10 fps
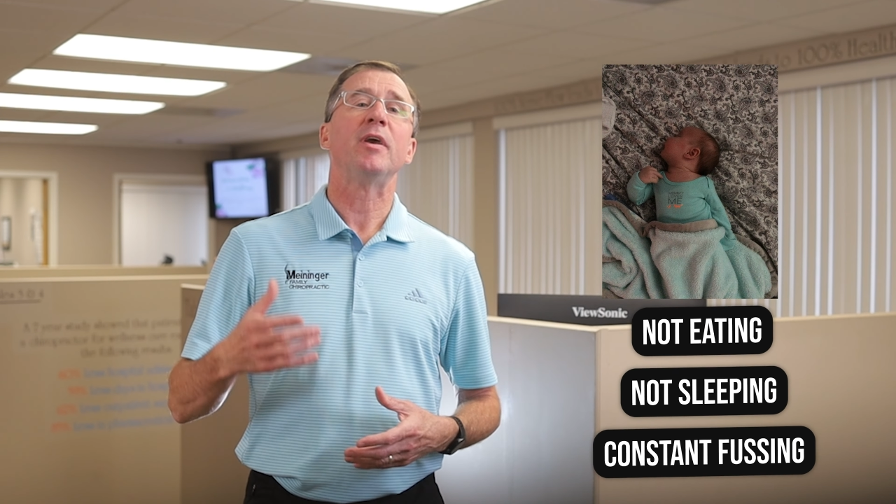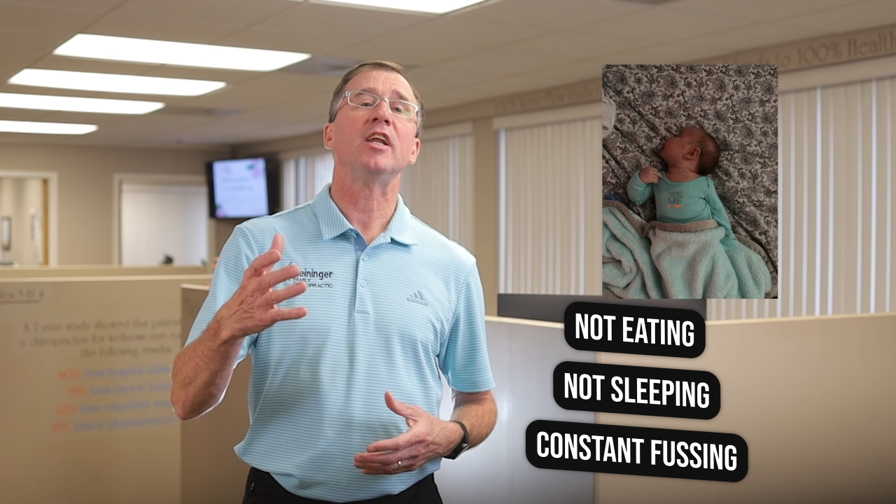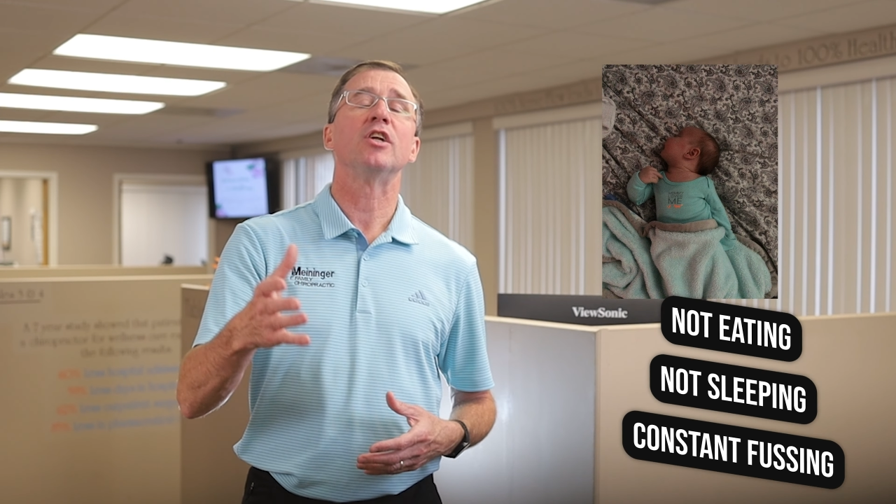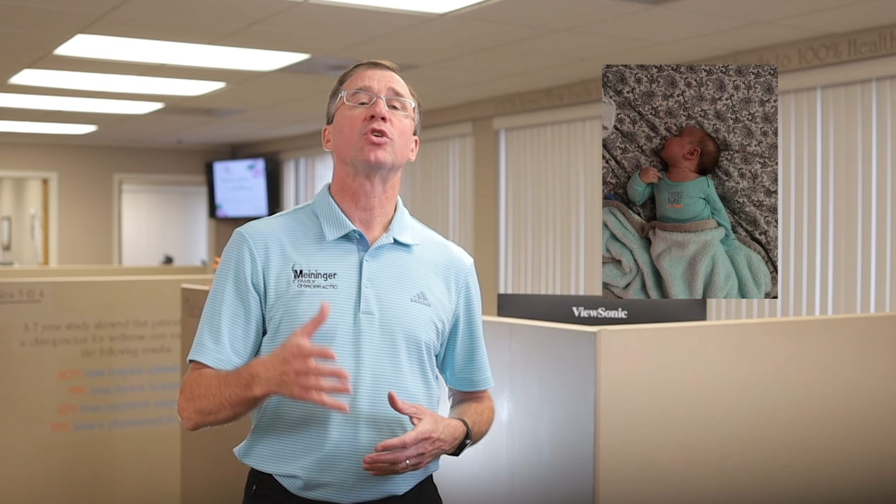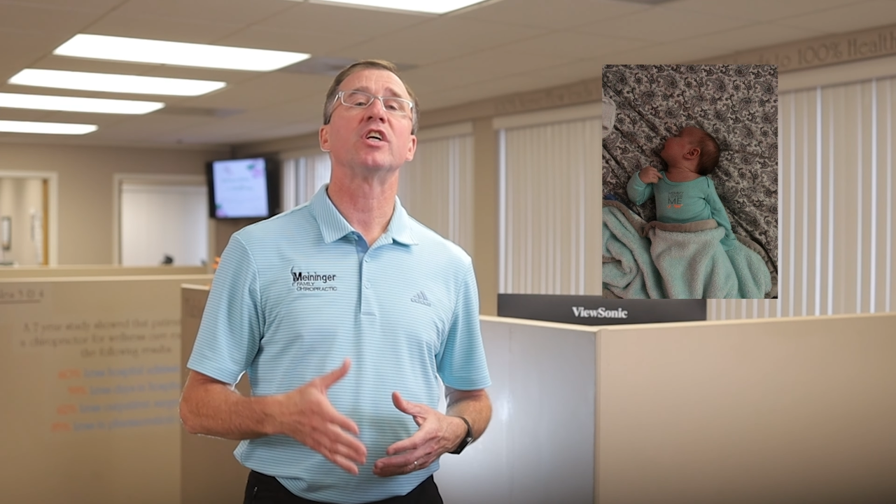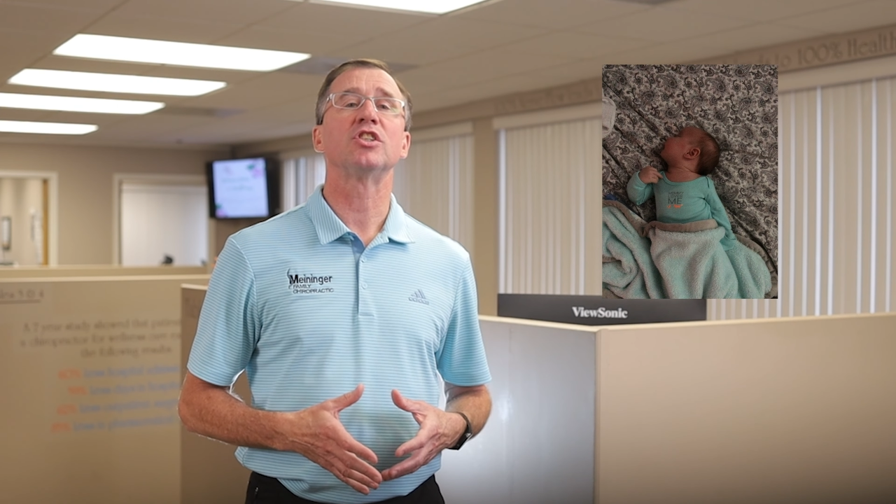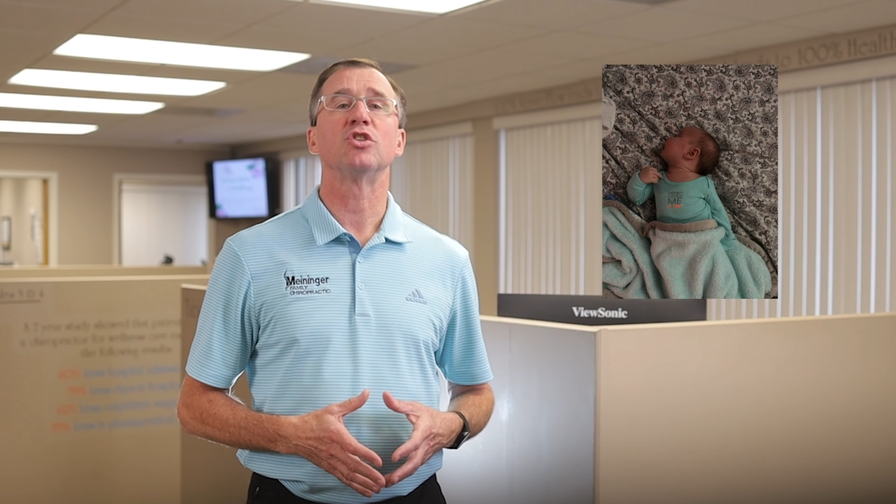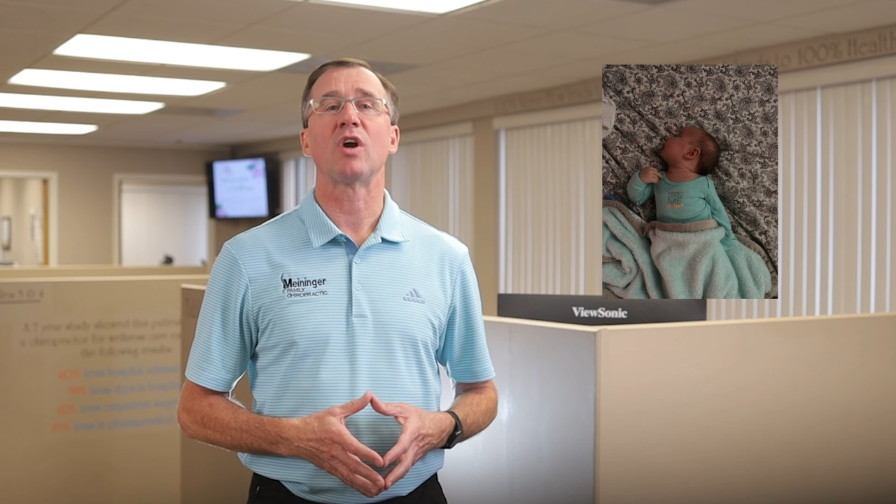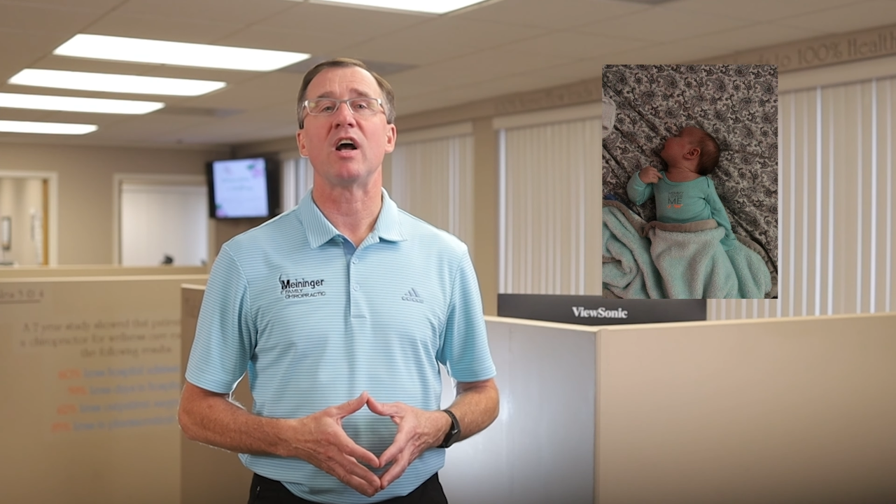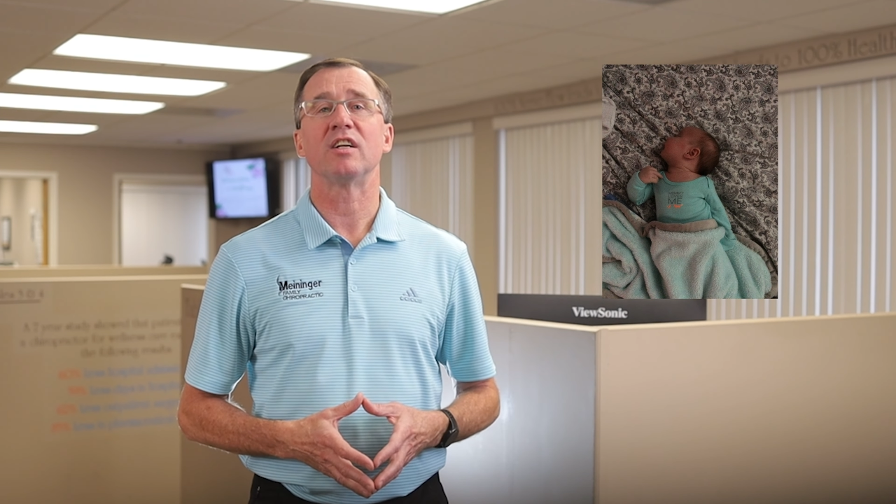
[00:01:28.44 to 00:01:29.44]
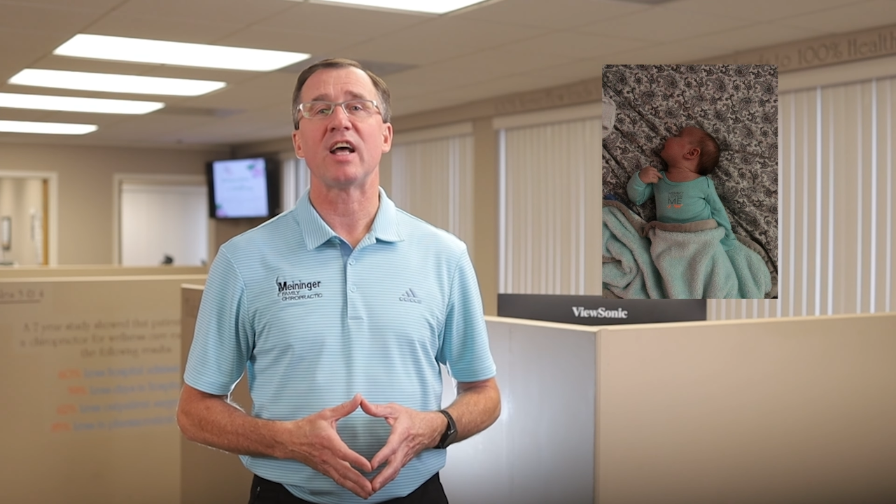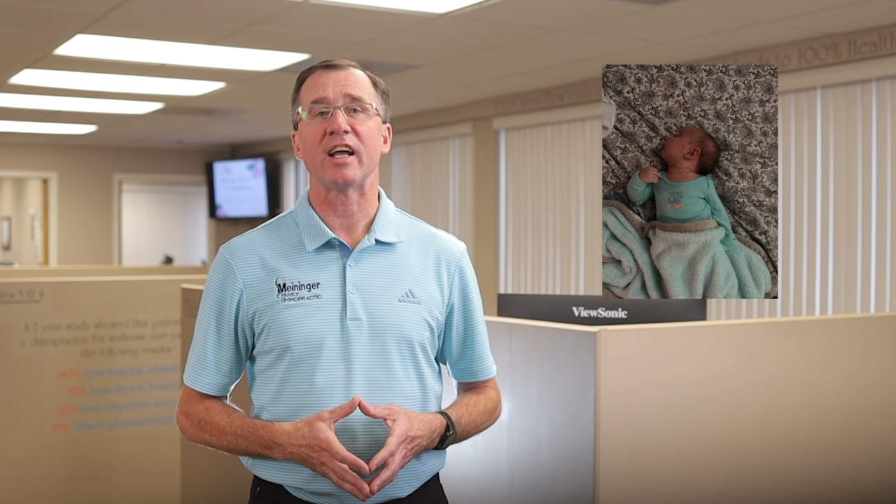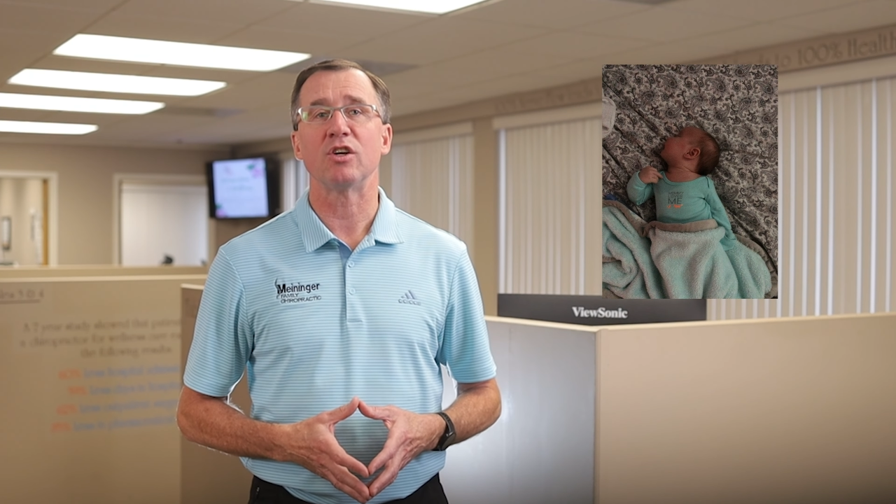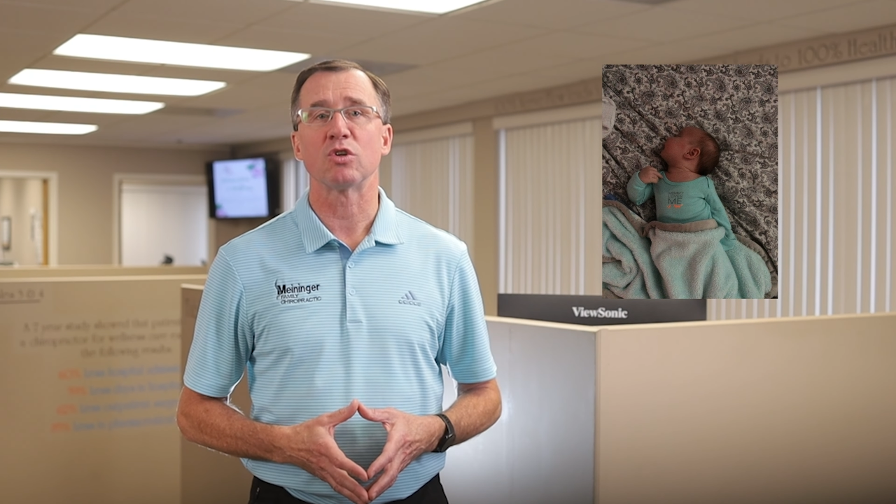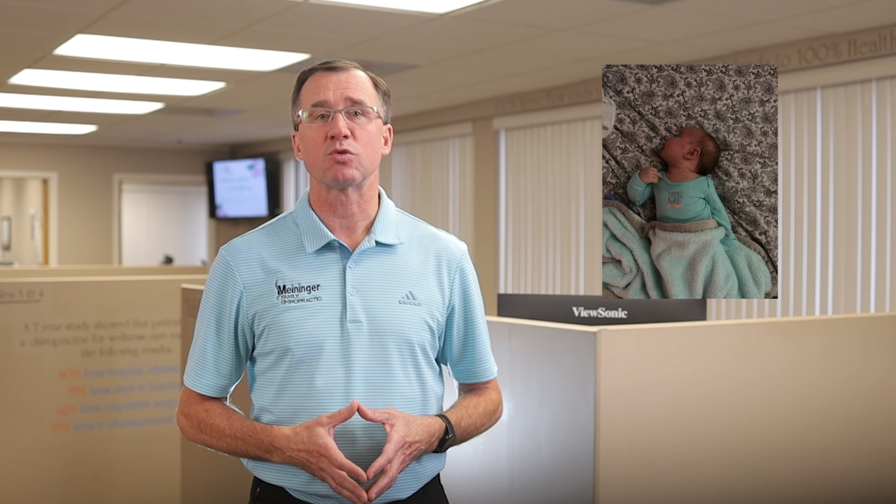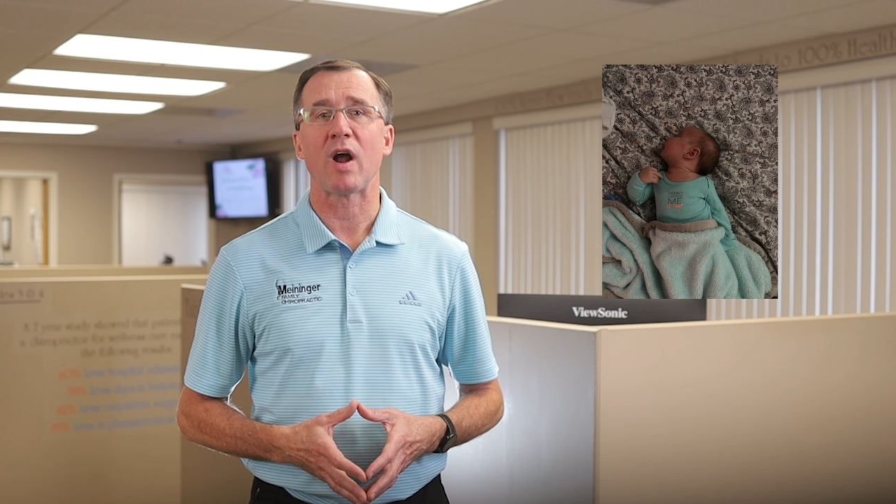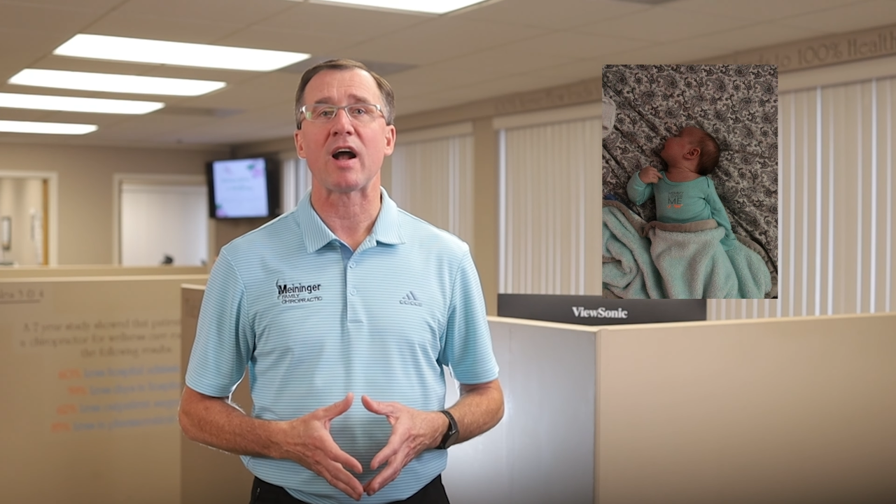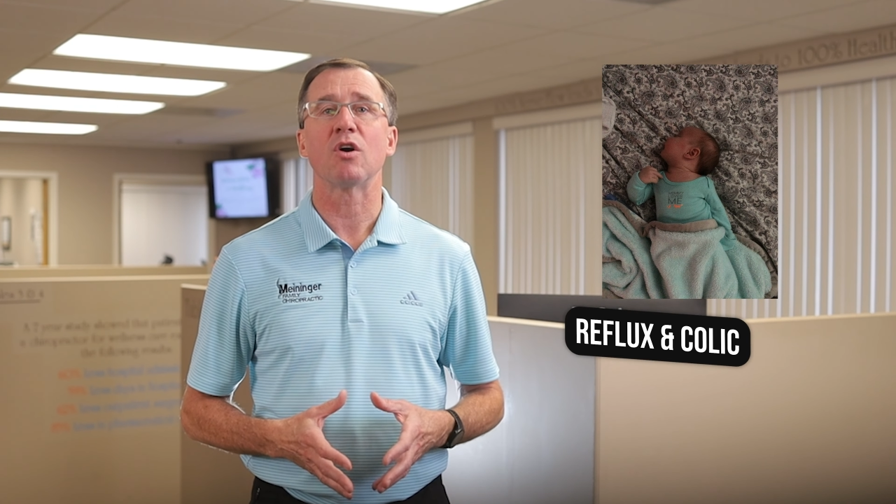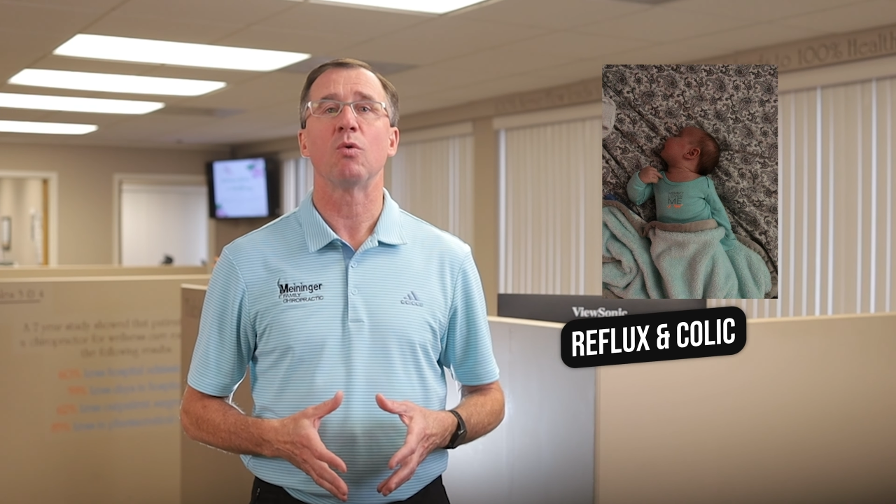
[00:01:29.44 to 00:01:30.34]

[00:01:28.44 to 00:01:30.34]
The pediatrician diagnosed